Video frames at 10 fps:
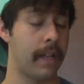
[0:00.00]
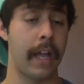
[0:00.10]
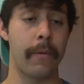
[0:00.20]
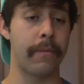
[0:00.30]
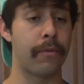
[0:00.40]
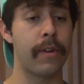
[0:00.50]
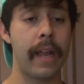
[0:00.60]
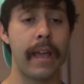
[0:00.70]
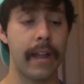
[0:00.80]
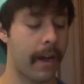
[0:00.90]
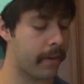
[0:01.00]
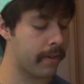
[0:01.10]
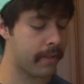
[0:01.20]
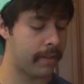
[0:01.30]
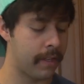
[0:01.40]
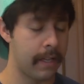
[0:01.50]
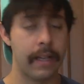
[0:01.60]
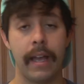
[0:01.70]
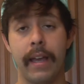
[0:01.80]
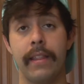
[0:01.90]
anywhere from three to eight hours.
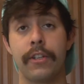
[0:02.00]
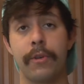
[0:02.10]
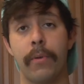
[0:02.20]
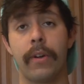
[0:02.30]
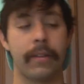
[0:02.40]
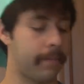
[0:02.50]
And that's your port.